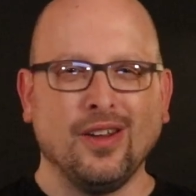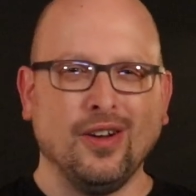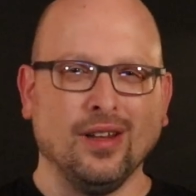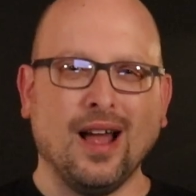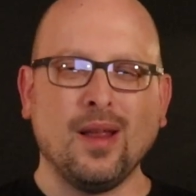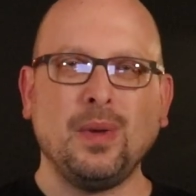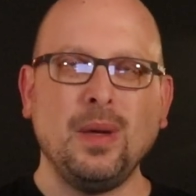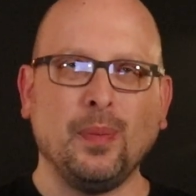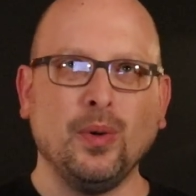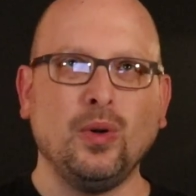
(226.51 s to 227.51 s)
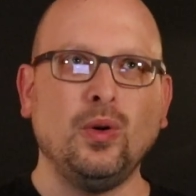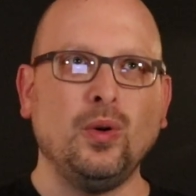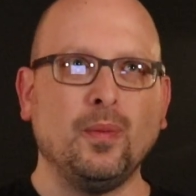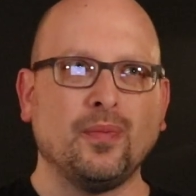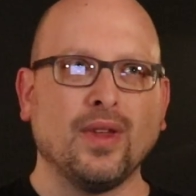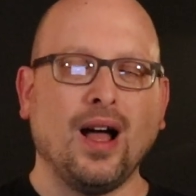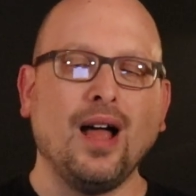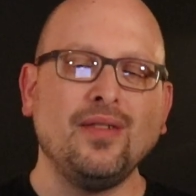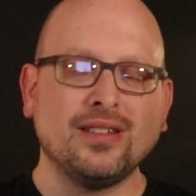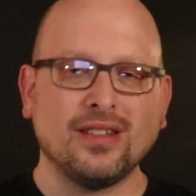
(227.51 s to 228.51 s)
A lot of people who,
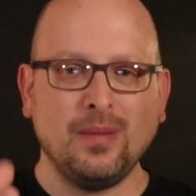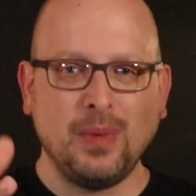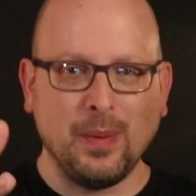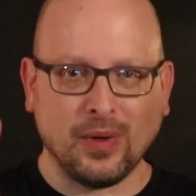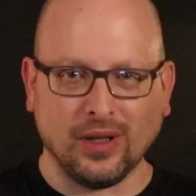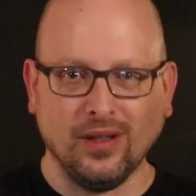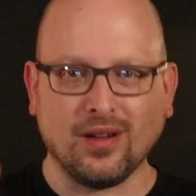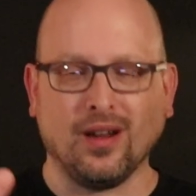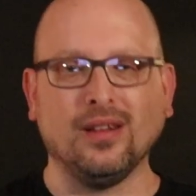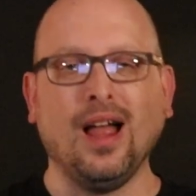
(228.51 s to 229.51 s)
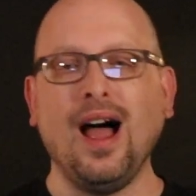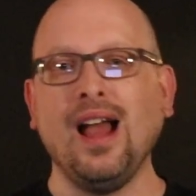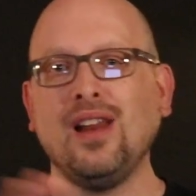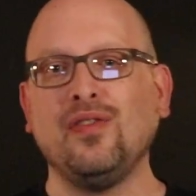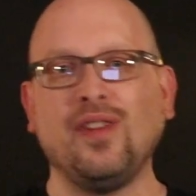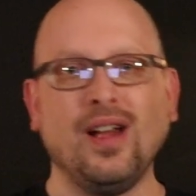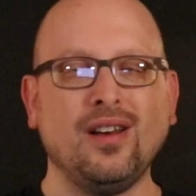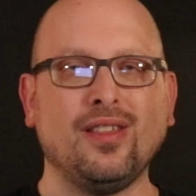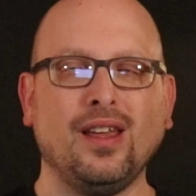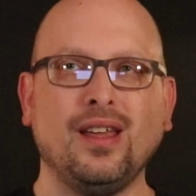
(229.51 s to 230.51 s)
obviously, people can look online and find
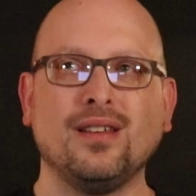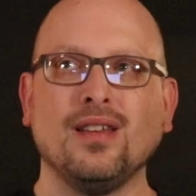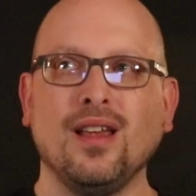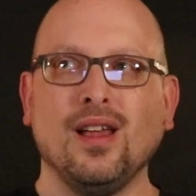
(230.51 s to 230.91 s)
things,